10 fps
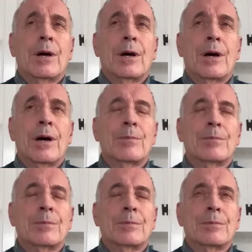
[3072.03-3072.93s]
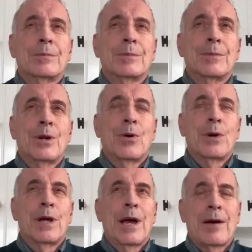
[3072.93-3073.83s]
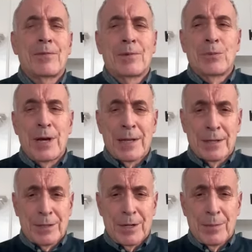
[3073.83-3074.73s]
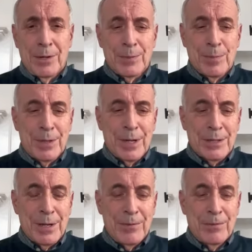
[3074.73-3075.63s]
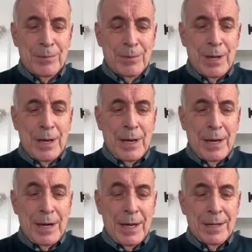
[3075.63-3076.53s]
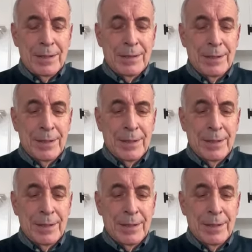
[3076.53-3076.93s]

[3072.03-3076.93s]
uh, you know, we have we had the stimulus, but that's kind of at, an end.